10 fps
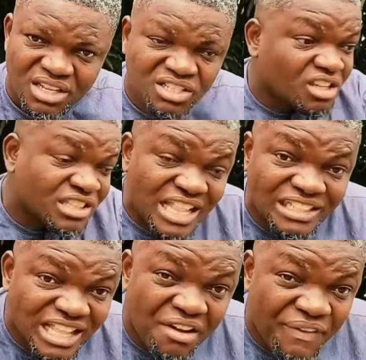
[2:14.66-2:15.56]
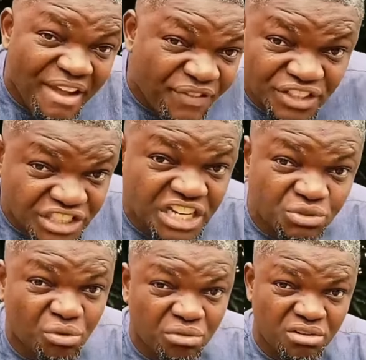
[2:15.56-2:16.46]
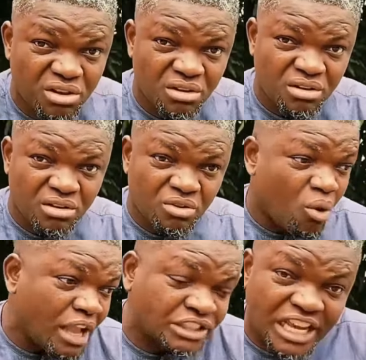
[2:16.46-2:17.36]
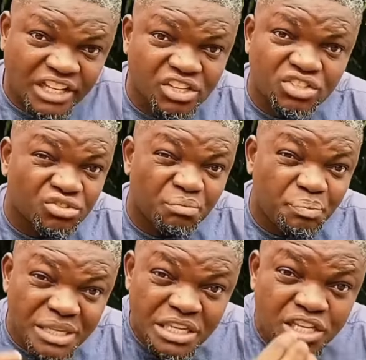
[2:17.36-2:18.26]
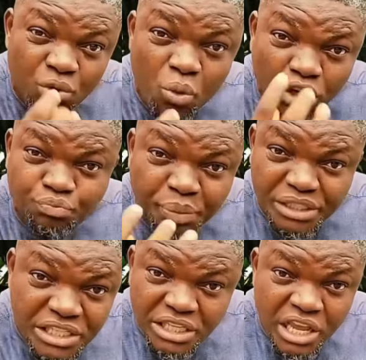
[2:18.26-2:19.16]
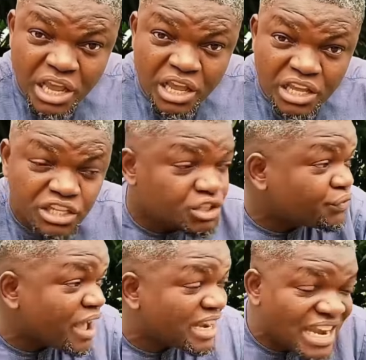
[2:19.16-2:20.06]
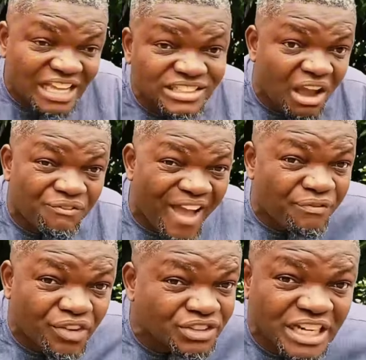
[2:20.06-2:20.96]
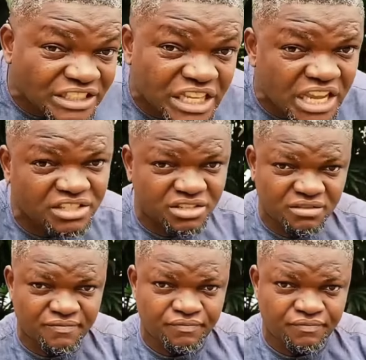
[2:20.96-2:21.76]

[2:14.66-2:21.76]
Just less than 500 though. Go and check history. Benin, the word Benin is less than 500 years.